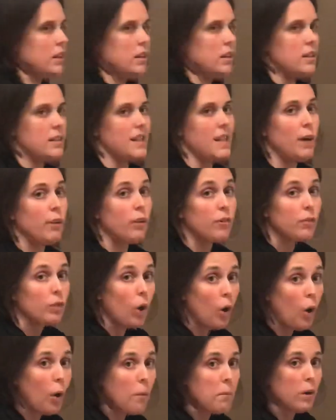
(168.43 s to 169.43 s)
so now I've
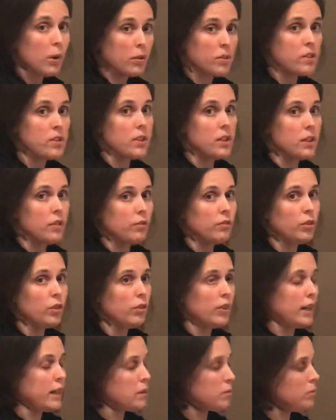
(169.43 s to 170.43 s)
got positive
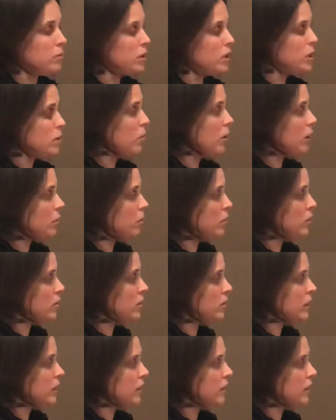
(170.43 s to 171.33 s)
4x, which is what I wanted.